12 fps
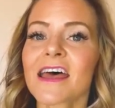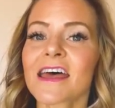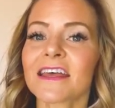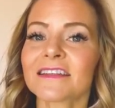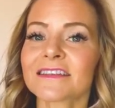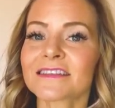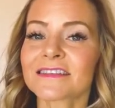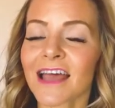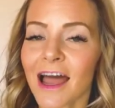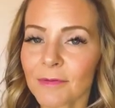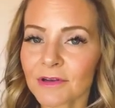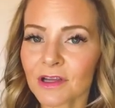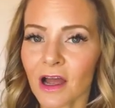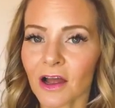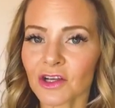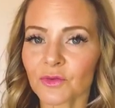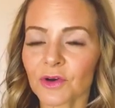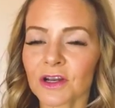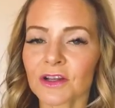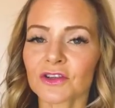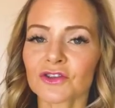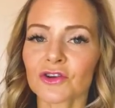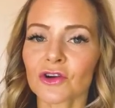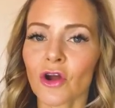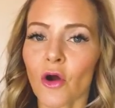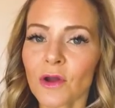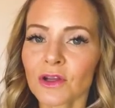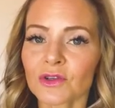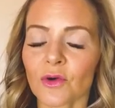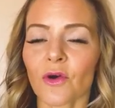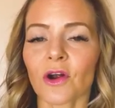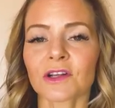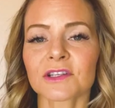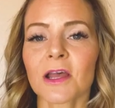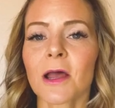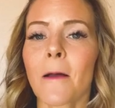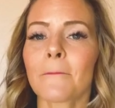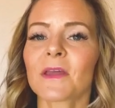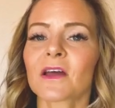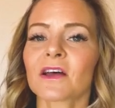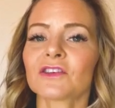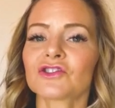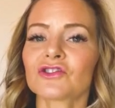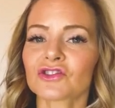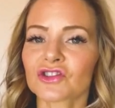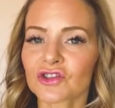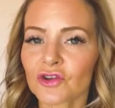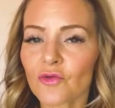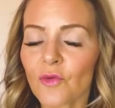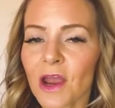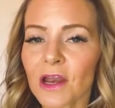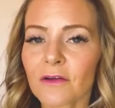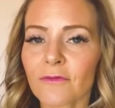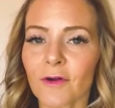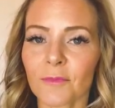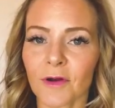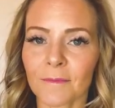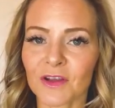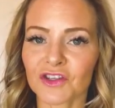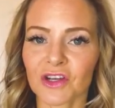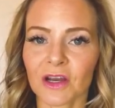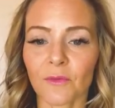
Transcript: and sabotage what it is you're going towards because you're still waiting for permission.